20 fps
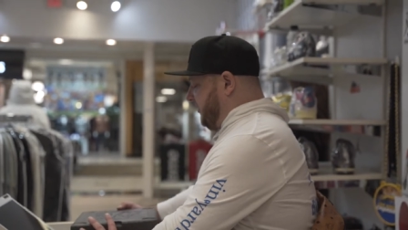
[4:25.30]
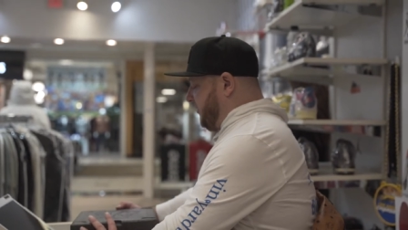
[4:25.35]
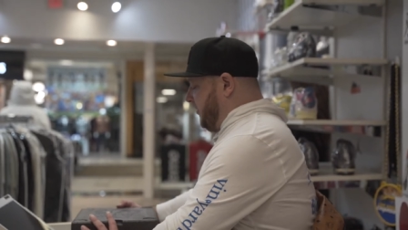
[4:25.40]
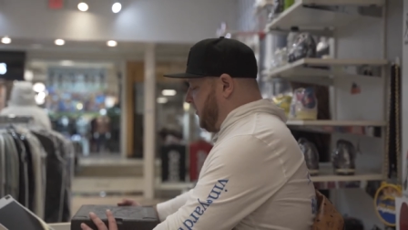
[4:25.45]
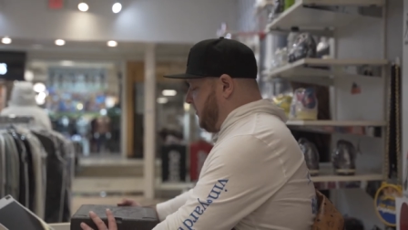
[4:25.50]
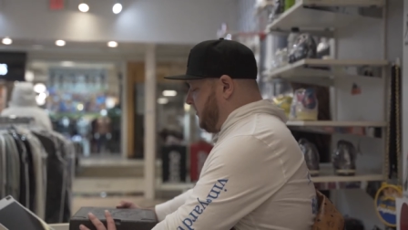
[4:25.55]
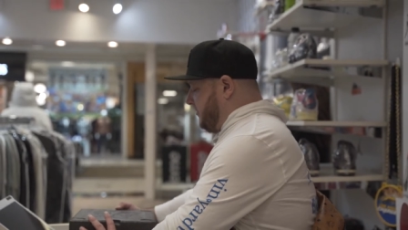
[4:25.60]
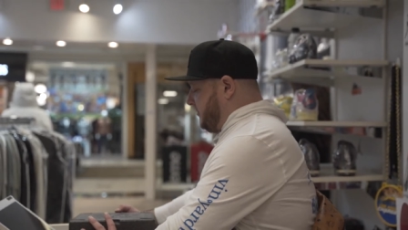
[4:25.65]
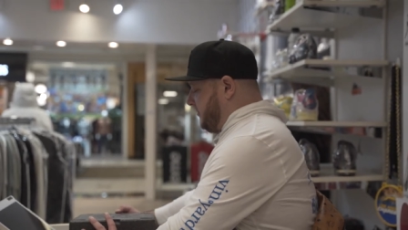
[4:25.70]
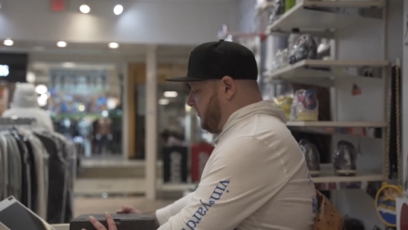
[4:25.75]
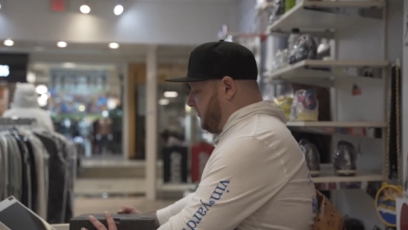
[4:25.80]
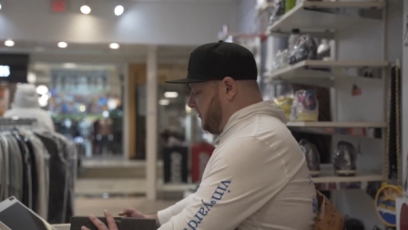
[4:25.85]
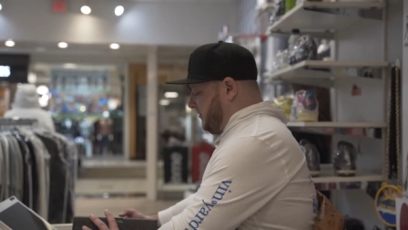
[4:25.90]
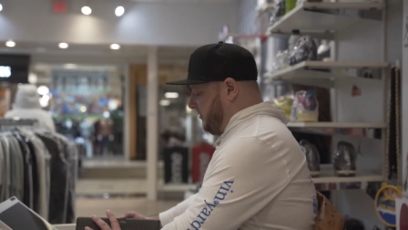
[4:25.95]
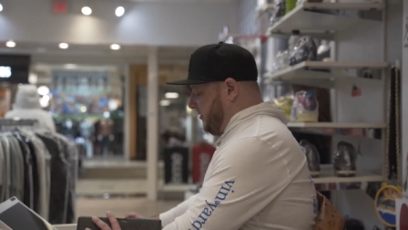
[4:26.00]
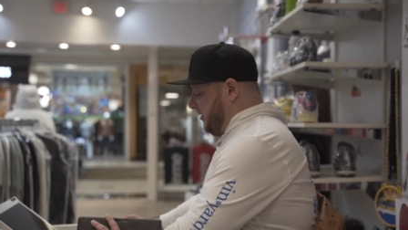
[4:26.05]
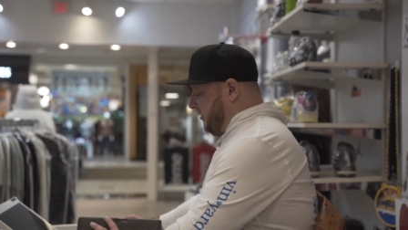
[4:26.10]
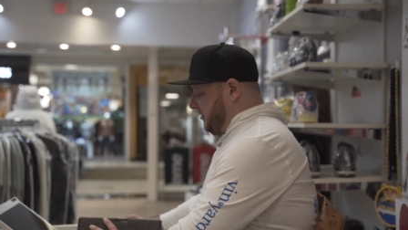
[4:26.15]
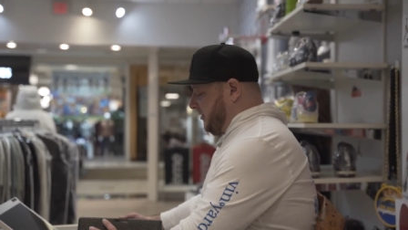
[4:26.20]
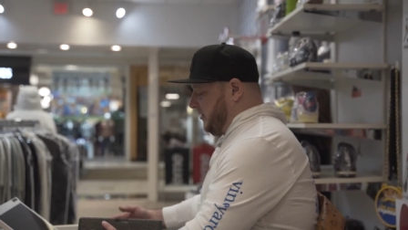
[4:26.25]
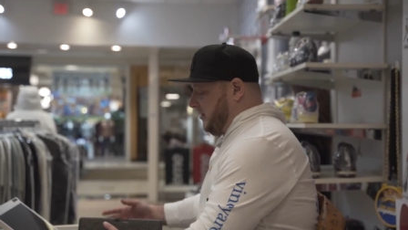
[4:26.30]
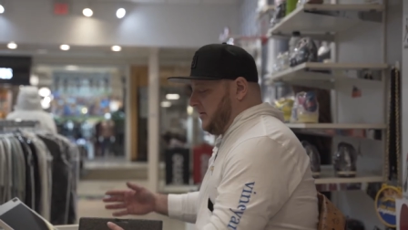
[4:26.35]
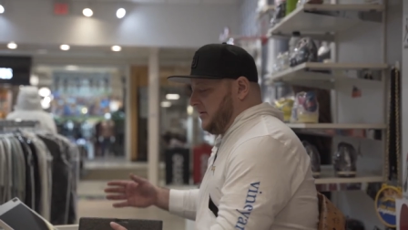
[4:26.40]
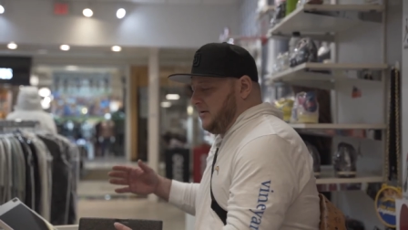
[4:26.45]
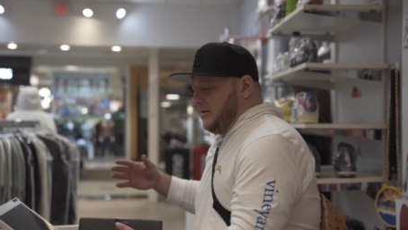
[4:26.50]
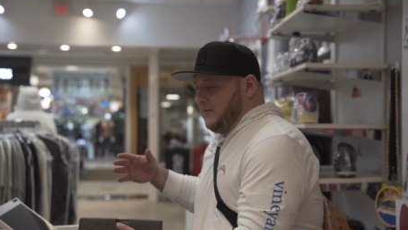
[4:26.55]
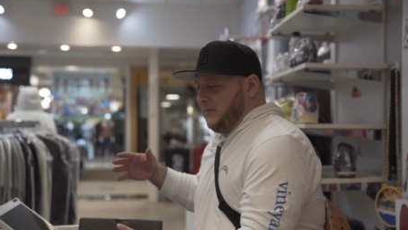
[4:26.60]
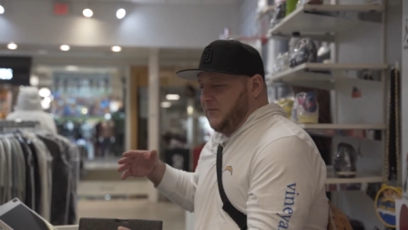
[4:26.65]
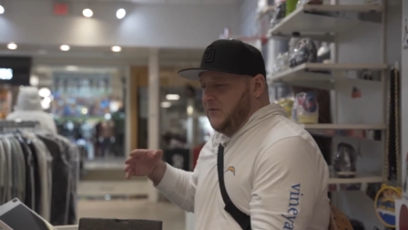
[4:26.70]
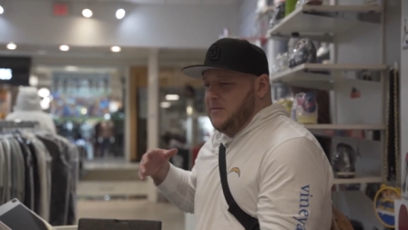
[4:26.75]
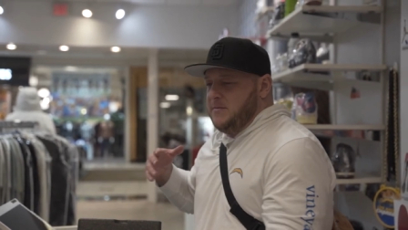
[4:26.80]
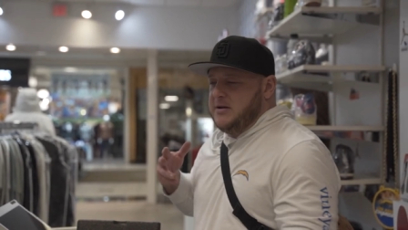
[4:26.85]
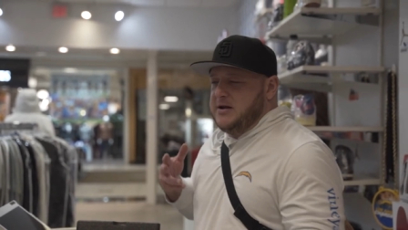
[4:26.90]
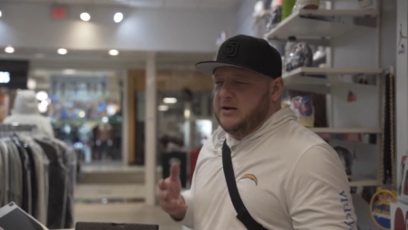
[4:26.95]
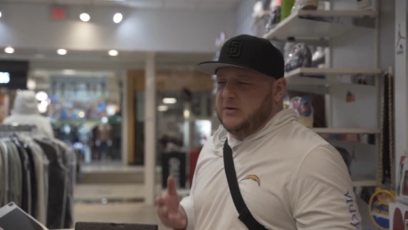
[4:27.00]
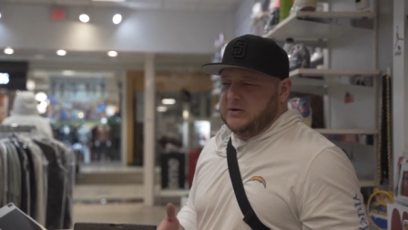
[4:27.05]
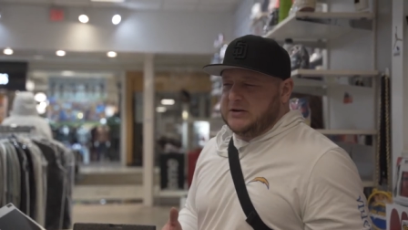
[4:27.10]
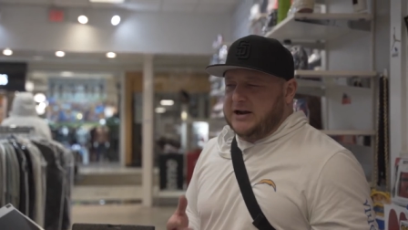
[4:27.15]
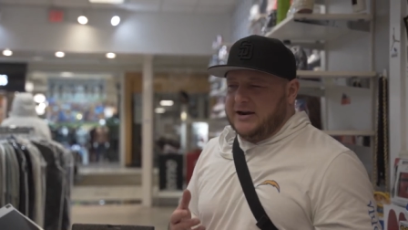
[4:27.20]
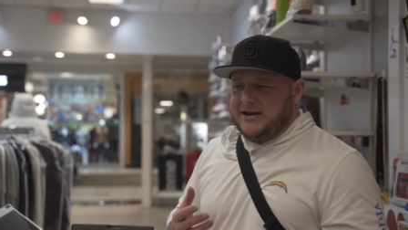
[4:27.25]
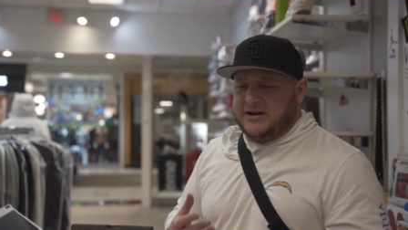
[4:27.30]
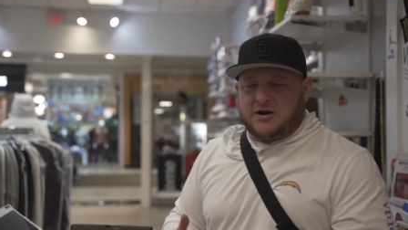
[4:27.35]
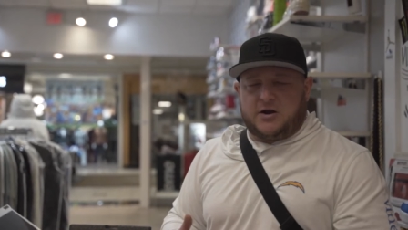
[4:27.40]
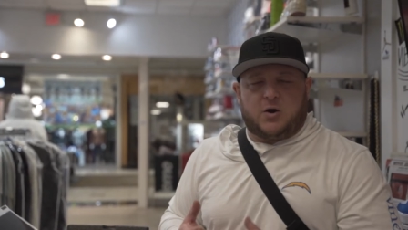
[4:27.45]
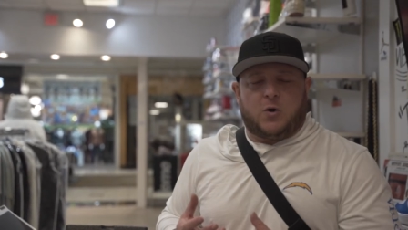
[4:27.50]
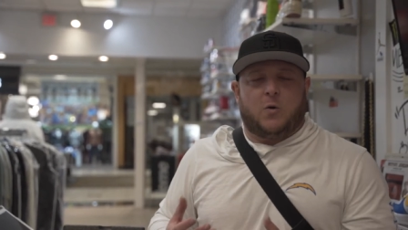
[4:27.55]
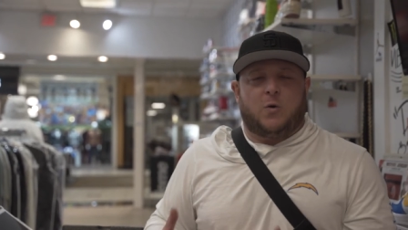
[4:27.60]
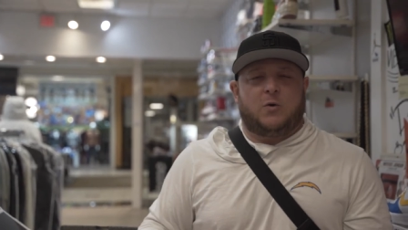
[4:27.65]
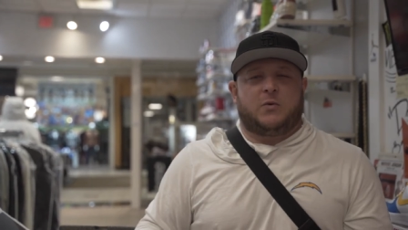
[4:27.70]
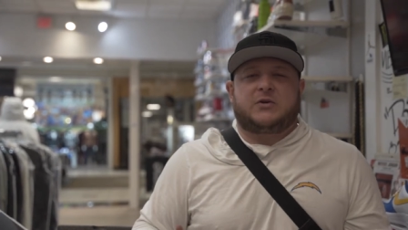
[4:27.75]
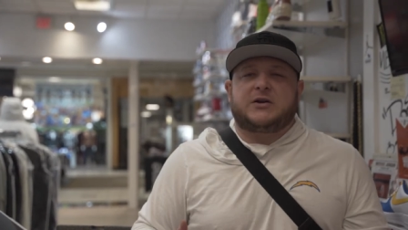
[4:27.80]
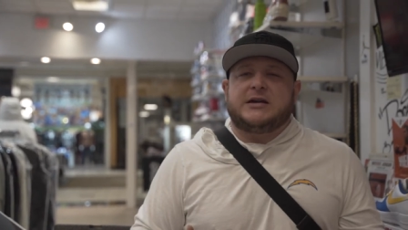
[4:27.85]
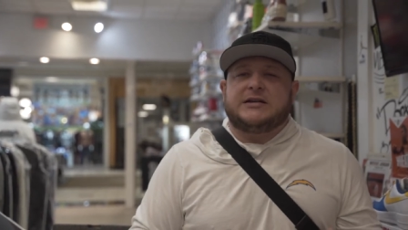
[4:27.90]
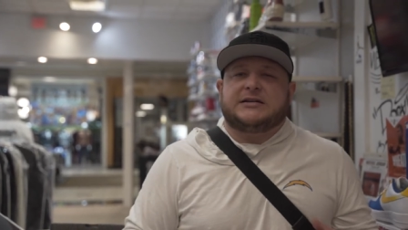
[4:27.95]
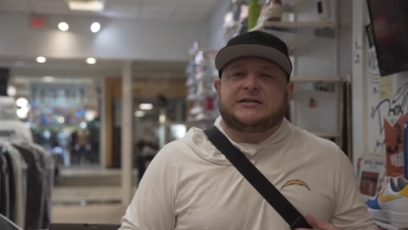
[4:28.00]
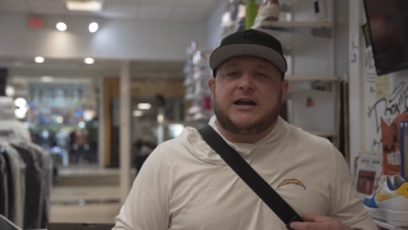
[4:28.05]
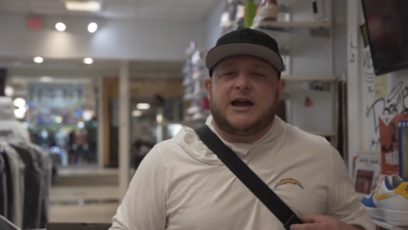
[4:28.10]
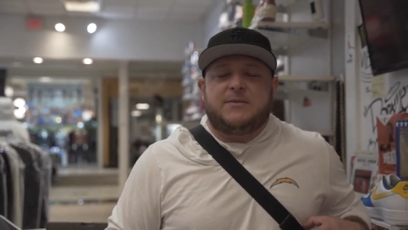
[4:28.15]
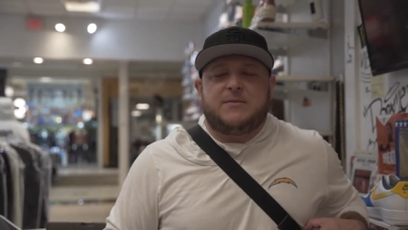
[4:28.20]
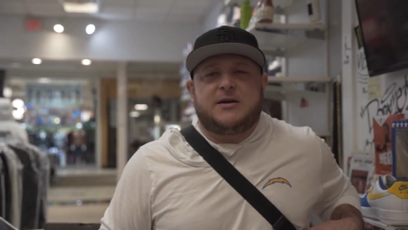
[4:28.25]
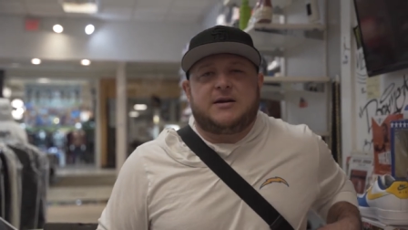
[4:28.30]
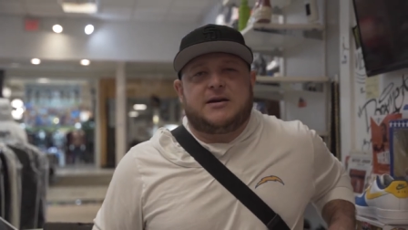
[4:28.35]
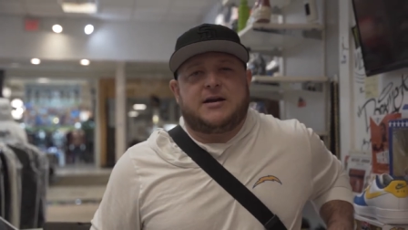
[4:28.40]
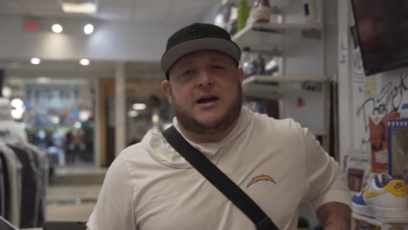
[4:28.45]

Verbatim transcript: you know, there's a, for me, it was kind of like a goal of consignment.